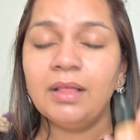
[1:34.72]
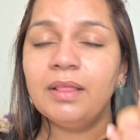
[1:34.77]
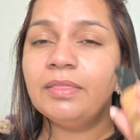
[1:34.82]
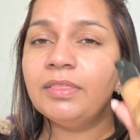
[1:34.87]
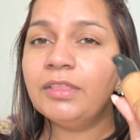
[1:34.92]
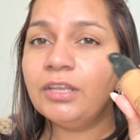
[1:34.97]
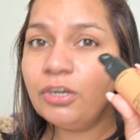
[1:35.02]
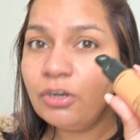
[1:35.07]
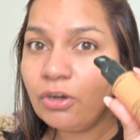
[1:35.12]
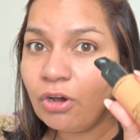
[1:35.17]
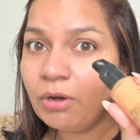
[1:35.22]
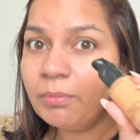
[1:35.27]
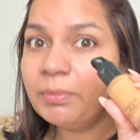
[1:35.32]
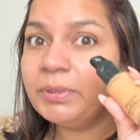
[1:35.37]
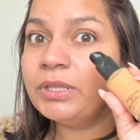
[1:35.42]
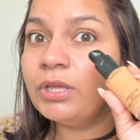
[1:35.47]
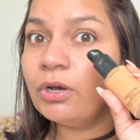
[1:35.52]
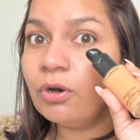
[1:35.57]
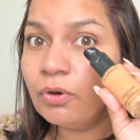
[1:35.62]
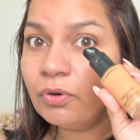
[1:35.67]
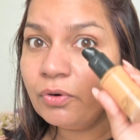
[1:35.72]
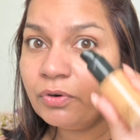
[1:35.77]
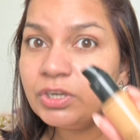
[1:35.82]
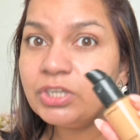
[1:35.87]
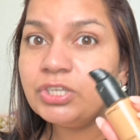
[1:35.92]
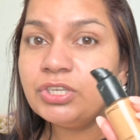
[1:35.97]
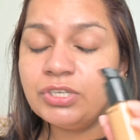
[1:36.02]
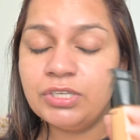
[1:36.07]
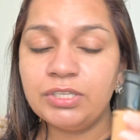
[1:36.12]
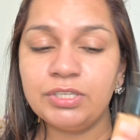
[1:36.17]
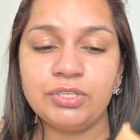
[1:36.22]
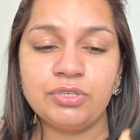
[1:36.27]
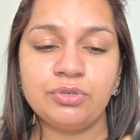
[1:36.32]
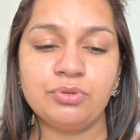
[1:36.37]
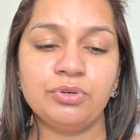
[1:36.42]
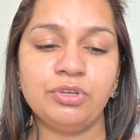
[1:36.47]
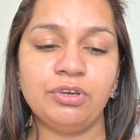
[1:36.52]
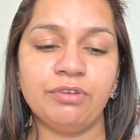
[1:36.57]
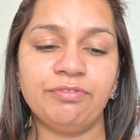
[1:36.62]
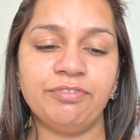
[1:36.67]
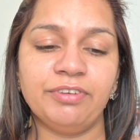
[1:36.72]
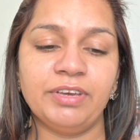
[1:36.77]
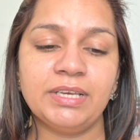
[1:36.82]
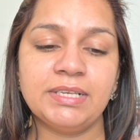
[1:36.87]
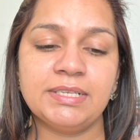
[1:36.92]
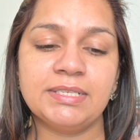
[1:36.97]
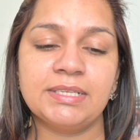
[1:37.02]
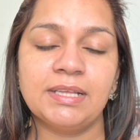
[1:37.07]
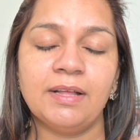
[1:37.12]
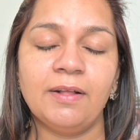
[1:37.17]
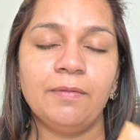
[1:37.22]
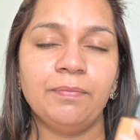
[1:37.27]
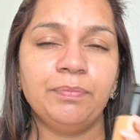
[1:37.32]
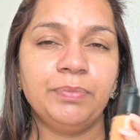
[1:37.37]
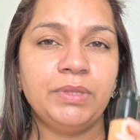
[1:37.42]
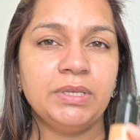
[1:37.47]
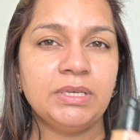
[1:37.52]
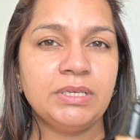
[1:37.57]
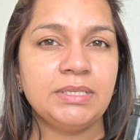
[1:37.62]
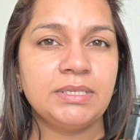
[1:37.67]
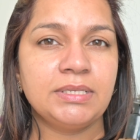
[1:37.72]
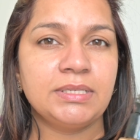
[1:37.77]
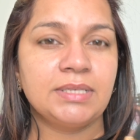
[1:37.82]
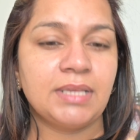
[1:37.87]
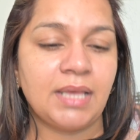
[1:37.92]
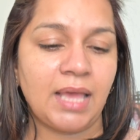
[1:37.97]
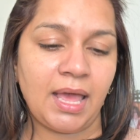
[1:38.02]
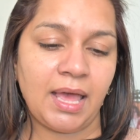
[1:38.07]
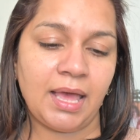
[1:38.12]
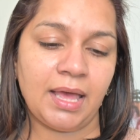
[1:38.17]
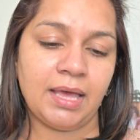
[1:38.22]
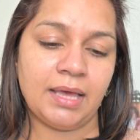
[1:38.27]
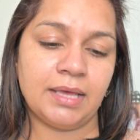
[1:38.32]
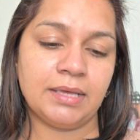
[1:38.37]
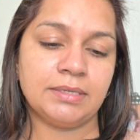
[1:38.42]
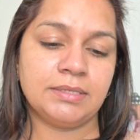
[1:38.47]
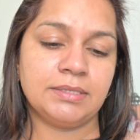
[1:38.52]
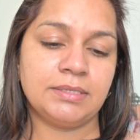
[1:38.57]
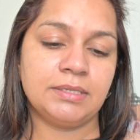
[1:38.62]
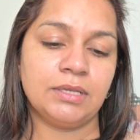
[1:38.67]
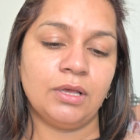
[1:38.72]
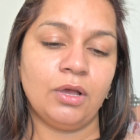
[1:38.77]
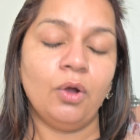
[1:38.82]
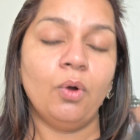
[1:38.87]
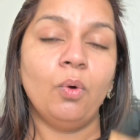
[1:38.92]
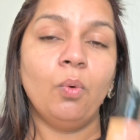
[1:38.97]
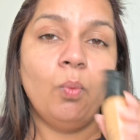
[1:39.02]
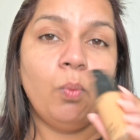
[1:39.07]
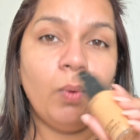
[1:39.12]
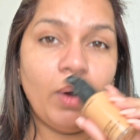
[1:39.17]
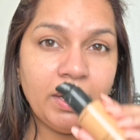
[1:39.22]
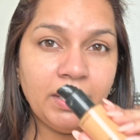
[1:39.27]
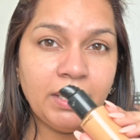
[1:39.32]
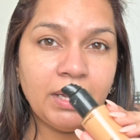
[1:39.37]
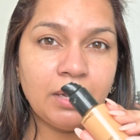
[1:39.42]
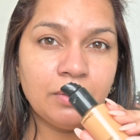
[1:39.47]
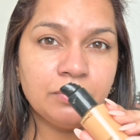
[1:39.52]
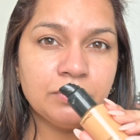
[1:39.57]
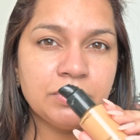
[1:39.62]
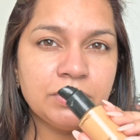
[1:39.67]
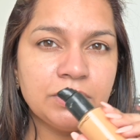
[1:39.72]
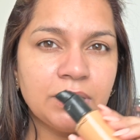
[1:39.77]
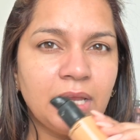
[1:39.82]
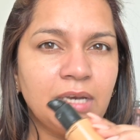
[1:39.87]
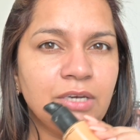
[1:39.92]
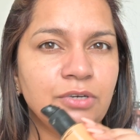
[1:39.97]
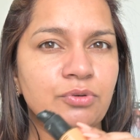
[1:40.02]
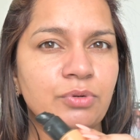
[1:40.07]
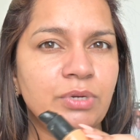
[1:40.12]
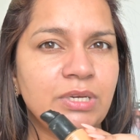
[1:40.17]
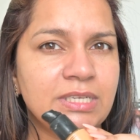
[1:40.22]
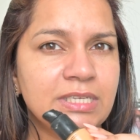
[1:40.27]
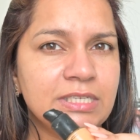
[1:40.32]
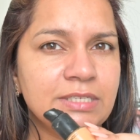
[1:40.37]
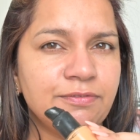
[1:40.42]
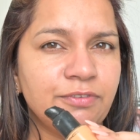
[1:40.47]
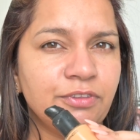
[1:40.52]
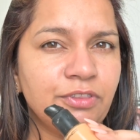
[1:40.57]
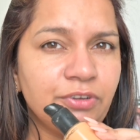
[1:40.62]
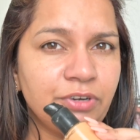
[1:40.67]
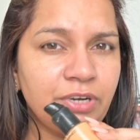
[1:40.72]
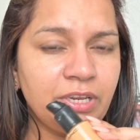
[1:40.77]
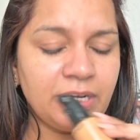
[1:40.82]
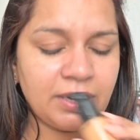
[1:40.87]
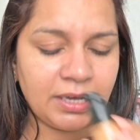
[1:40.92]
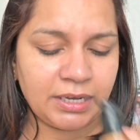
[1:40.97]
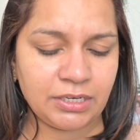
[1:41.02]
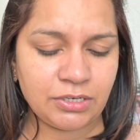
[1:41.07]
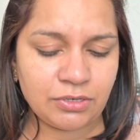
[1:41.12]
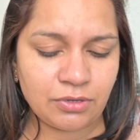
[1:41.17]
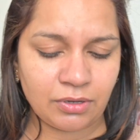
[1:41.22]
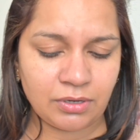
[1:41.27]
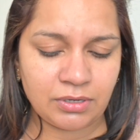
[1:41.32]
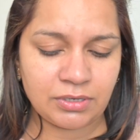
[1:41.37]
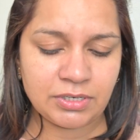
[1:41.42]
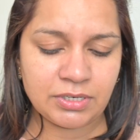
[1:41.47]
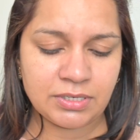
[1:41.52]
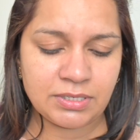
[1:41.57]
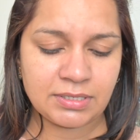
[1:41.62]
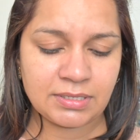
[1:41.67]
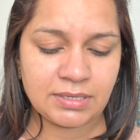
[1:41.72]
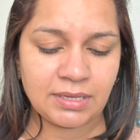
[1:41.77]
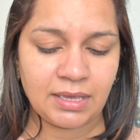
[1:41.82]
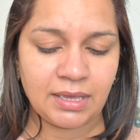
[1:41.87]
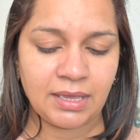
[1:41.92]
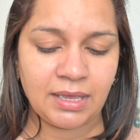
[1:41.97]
The original Studio Fix, this has 1 ounce and it retails for $39.